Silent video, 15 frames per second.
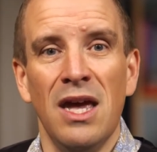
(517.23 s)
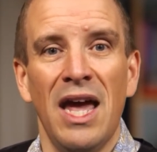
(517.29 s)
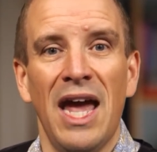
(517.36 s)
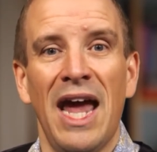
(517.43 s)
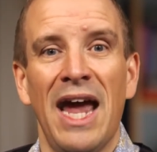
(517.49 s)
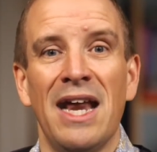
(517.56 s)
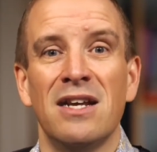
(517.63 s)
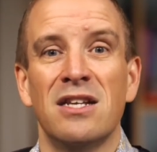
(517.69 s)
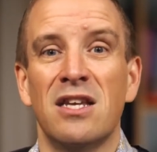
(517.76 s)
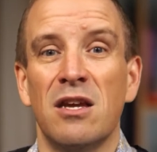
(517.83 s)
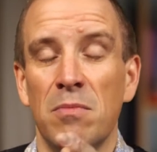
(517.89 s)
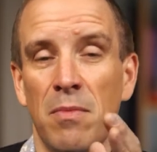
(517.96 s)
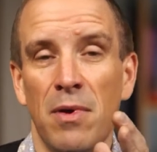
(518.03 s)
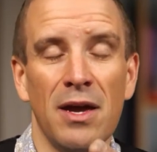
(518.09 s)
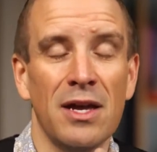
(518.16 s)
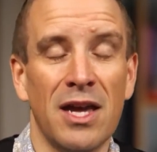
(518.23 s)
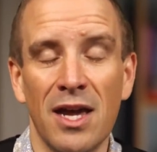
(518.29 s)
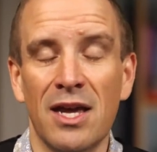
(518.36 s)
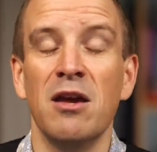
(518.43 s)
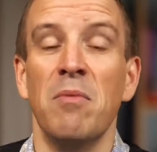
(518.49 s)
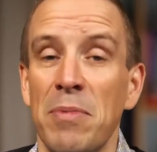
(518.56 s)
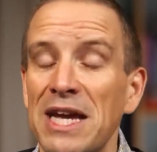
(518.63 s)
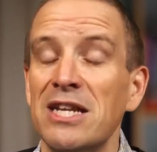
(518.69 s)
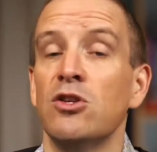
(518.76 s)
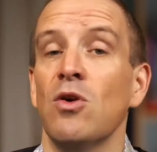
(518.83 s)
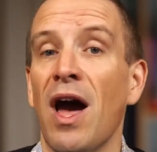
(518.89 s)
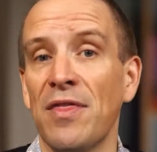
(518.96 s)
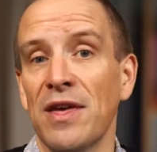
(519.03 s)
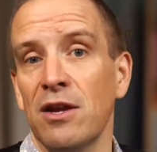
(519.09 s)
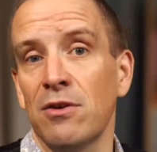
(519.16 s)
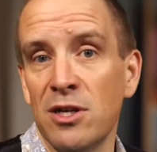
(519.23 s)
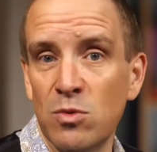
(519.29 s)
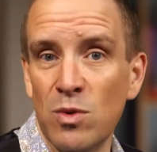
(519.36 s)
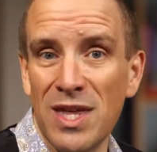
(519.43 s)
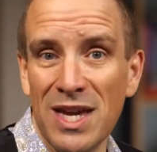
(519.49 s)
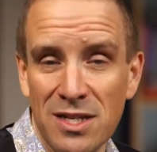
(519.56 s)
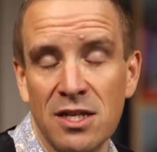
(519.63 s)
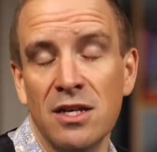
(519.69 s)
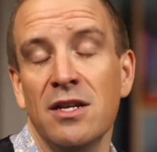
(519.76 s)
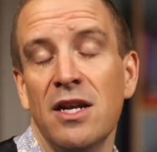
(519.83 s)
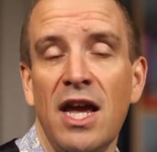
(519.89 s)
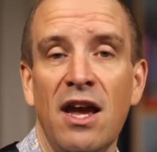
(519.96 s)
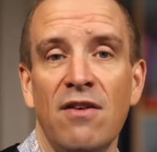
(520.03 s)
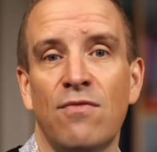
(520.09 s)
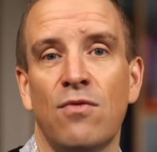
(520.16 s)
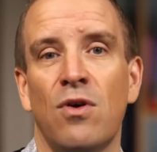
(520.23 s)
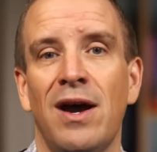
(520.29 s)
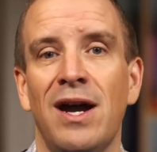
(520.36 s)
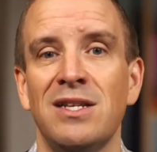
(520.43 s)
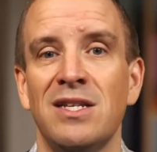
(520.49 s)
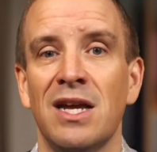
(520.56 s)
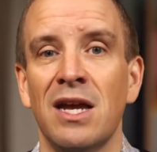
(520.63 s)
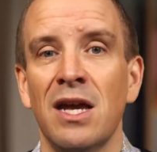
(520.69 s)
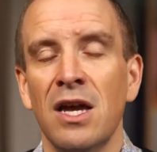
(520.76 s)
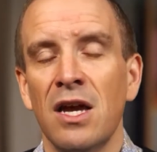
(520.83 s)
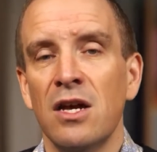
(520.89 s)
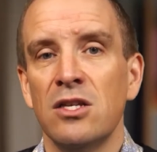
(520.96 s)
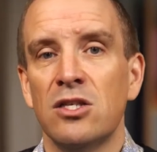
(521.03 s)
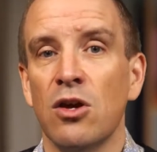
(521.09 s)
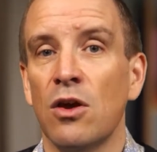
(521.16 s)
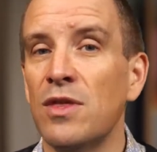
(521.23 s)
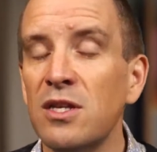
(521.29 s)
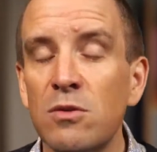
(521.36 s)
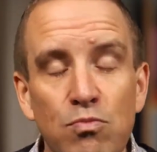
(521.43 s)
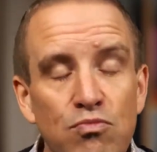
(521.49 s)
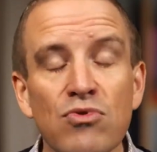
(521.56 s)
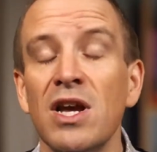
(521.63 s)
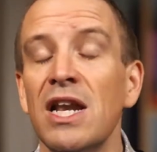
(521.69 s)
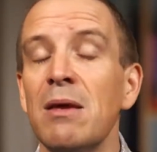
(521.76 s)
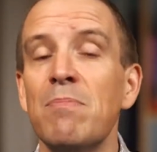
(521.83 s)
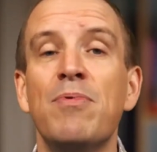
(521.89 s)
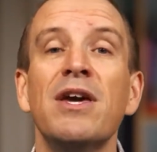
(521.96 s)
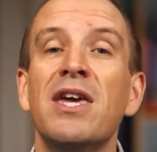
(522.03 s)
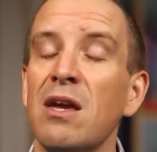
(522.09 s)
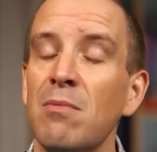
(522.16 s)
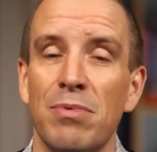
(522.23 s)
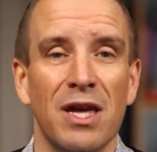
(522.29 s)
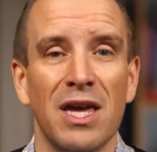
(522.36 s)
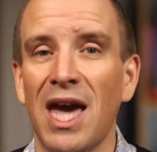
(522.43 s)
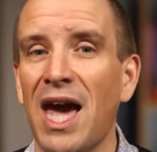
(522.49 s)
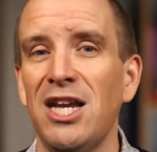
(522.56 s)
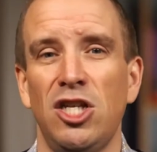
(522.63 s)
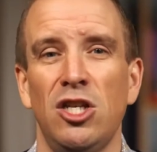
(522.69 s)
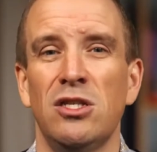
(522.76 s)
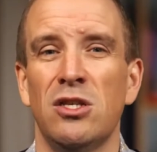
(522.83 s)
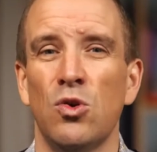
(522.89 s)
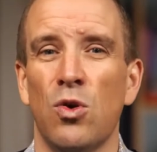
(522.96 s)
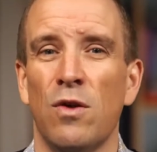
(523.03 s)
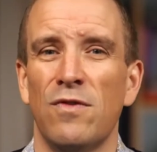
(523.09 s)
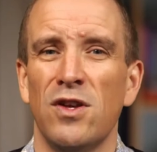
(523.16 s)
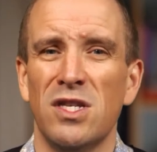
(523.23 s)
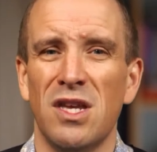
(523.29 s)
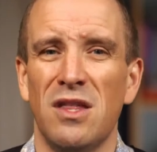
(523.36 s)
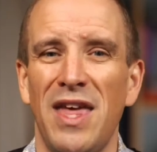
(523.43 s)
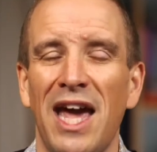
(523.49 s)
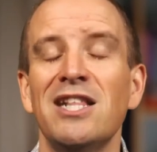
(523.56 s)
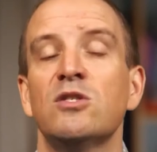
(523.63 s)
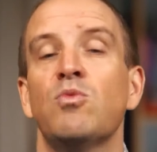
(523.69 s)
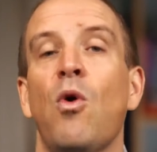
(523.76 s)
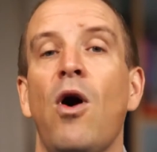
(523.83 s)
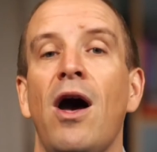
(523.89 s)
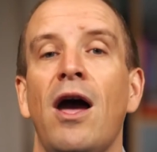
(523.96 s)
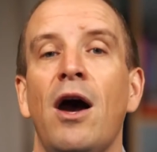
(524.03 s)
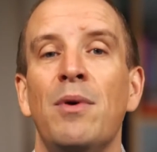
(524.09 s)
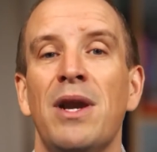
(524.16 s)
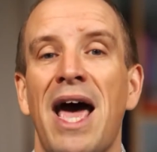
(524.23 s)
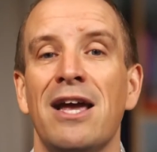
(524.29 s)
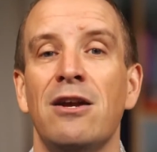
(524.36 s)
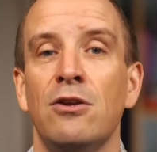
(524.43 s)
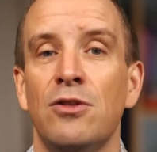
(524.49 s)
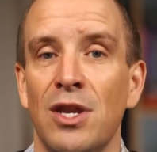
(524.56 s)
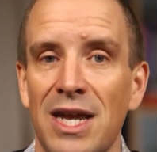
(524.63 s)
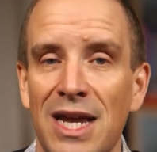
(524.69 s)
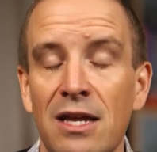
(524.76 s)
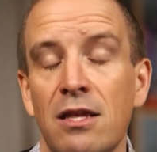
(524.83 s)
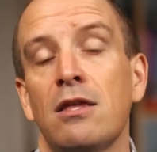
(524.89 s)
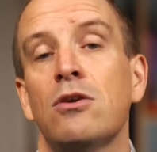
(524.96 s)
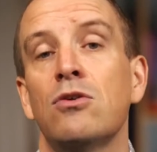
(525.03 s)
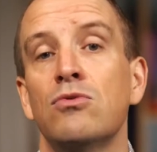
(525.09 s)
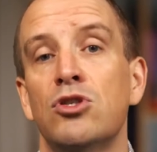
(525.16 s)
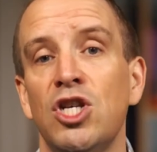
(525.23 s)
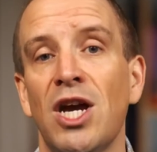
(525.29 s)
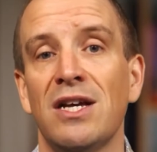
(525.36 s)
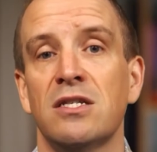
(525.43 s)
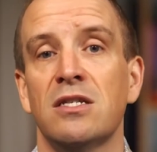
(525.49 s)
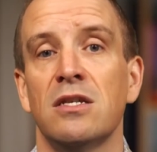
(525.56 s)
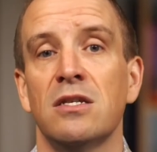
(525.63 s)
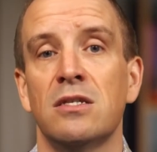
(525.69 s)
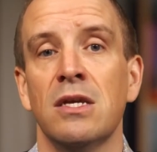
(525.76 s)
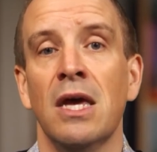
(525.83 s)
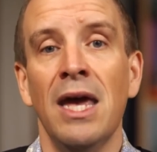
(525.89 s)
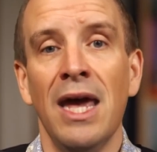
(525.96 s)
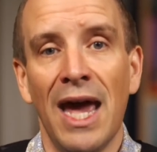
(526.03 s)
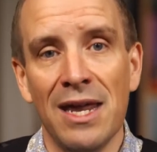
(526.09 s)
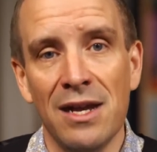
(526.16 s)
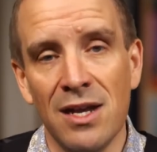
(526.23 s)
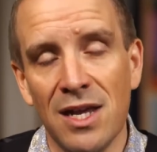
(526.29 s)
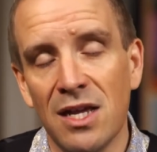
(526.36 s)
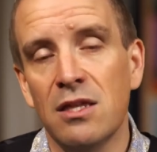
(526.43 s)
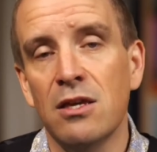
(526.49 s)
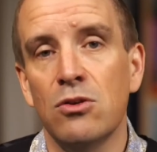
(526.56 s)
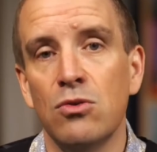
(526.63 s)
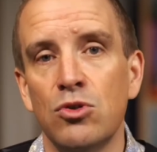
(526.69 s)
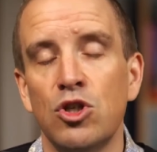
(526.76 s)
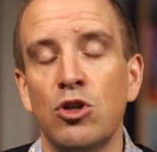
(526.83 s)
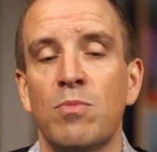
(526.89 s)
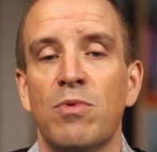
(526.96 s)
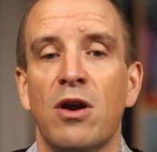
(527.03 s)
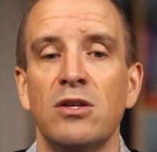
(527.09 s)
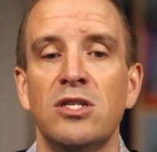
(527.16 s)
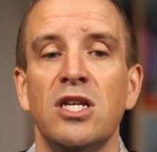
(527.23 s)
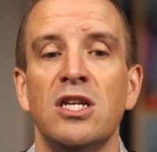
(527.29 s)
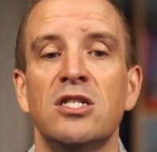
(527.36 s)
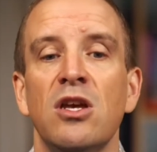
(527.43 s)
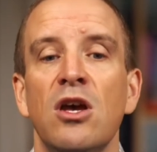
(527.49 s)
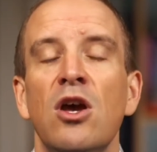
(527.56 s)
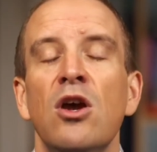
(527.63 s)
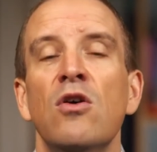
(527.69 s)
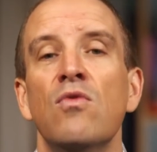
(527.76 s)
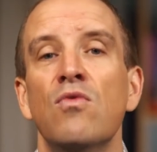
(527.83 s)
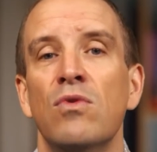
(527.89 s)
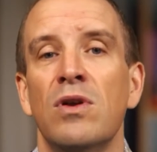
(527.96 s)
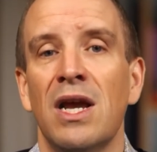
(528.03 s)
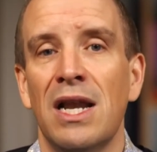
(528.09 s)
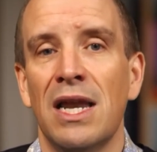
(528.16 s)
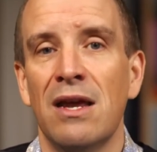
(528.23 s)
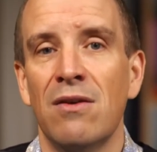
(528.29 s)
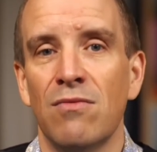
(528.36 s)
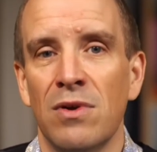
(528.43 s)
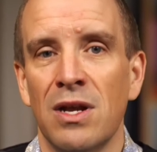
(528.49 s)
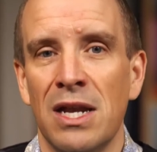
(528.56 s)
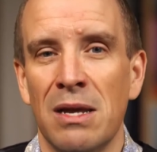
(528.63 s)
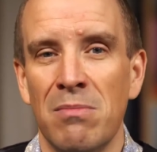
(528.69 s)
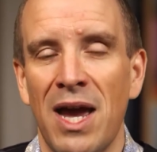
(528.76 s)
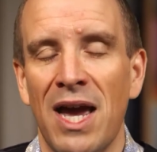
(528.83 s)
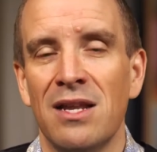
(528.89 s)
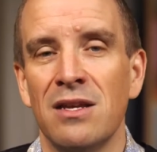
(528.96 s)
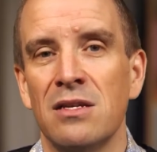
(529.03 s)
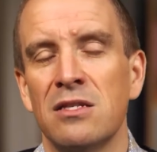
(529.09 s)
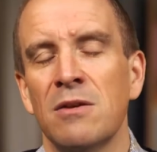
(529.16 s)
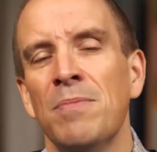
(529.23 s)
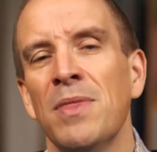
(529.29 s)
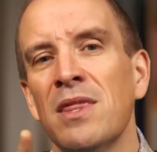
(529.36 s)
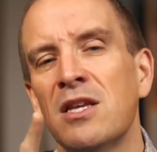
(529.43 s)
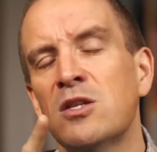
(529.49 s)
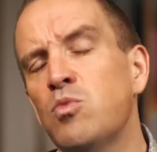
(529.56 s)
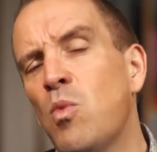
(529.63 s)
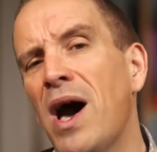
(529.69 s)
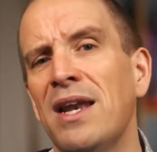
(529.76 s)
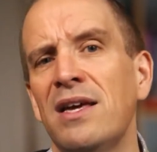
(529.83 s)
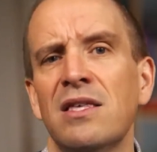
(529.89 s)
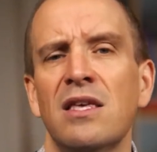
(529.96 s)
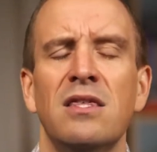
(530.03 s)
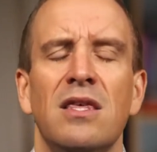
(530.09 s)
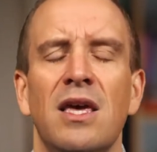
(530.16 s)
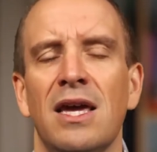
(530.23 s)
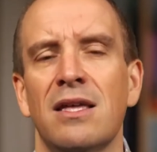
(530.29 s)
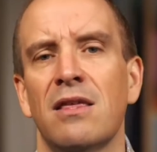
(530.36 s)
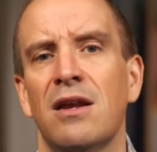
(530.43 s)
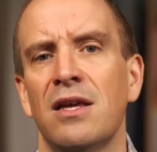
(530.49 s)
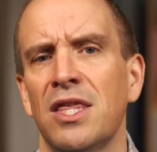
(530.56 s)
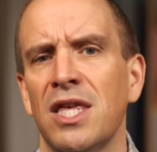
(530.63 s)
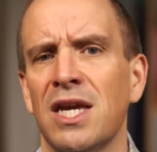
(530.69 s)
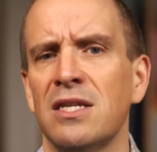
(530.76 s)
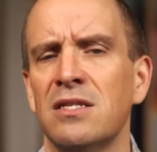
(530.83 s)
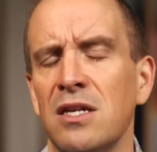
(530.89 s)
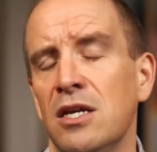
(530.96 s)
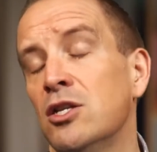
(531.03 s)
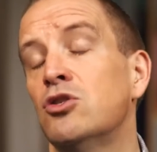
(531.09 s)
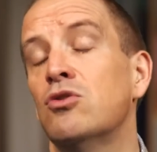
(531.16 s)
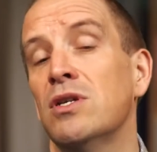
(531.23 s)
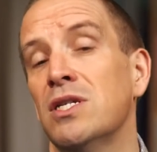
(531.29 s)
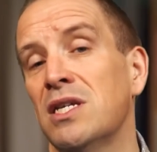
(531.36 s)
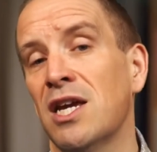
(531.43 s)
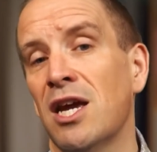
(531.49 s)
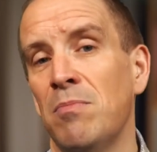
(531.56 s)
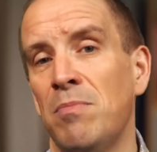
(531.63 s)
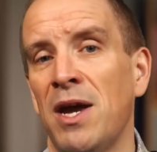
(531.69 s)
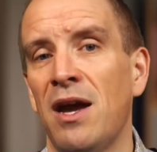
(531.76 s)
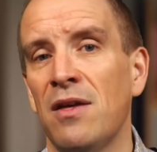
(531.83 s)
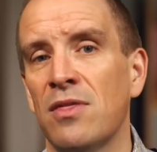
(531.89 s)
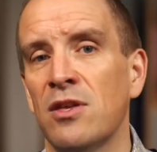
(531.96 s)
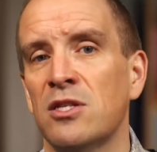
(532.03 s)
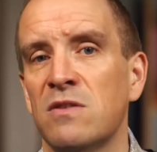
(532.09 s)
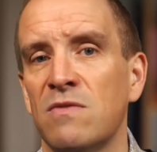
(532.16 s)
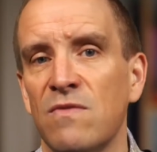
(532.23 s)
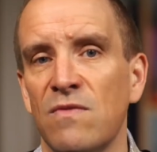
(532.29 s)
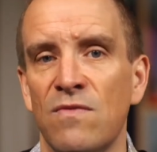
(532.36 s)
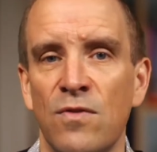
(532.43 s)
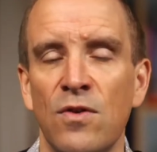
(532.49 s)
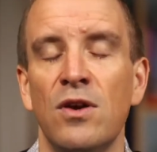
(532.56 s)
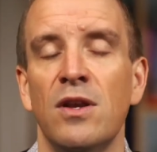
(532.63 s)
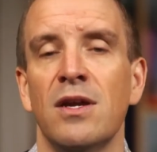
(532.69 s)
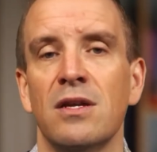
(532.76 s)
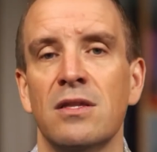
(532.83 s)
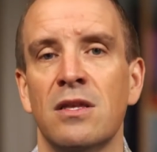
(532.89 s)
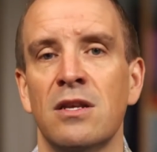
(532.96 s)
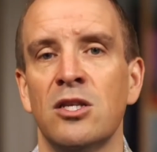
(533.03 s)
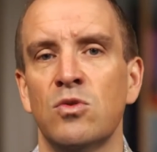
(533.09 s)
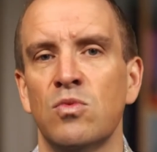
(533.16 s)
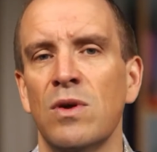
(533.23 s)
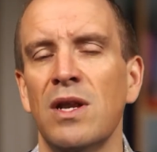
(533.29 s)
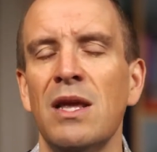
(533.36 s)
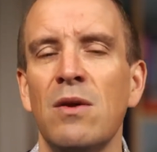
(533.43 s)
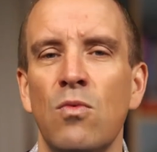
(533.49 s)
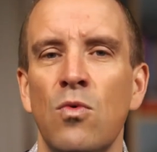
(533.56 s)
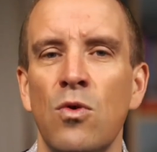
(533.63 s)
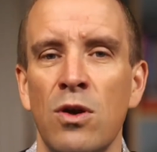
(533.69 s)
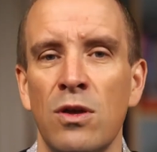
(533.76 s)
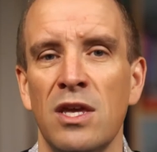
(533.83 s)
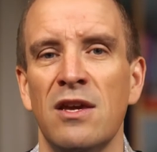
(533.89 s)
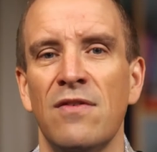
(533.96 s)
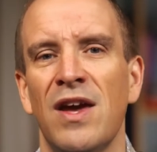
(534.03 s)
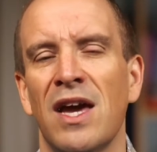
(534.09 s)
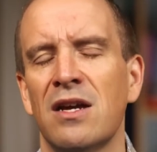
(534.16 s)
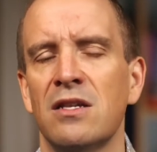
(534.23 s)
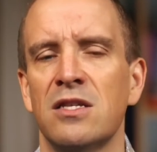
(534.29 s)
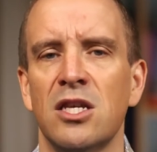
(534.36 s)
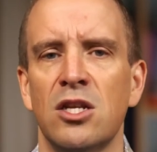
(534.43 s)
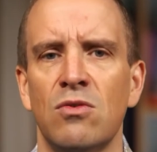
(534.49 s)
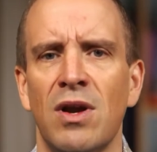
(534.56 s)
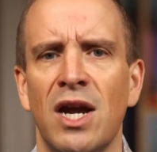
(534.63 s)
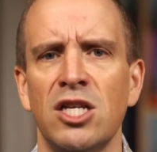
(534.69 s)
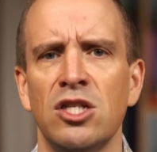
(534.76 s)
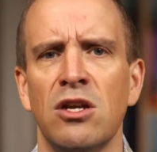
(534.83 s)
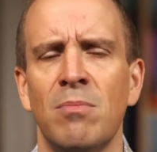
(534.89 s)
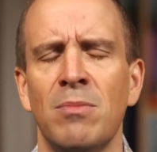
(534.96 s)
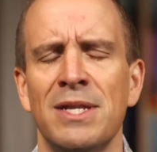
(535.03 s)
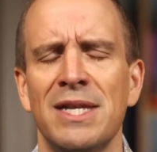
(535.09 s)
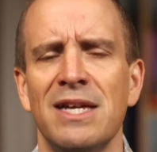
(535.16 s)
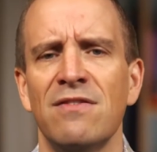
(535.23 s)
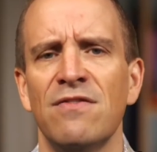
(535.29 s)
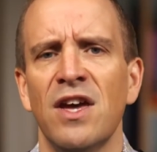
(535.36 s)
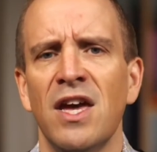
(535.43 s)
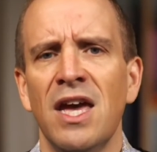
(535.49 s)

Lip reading: and compared to other areas where they didn't have rioting. So there's really big implications in all of this, and that's why I would argue that ethical justice and an ethical due process really, really matters. There's one other thing that I think is interesting about this verdict that is really worthy of our consideration, I believe.